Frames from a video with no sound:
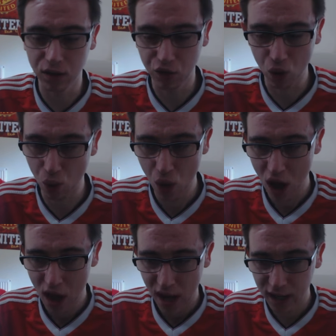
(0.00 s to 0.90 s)
So
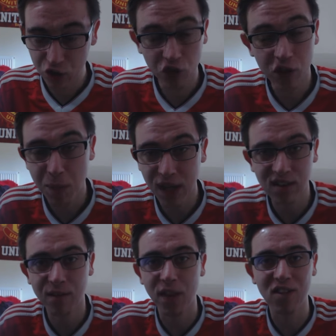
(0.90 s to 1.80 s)
it just depends
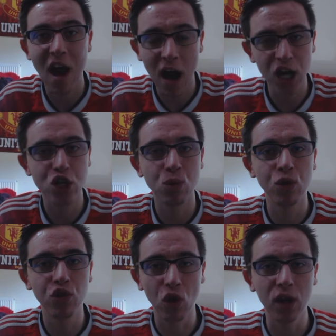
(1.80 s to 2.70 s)
if there's actual
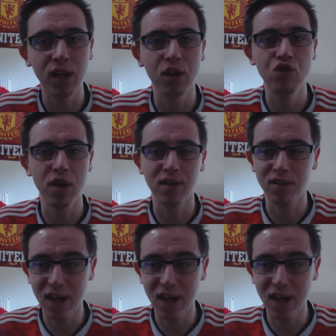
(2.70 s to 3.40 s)
solid interest.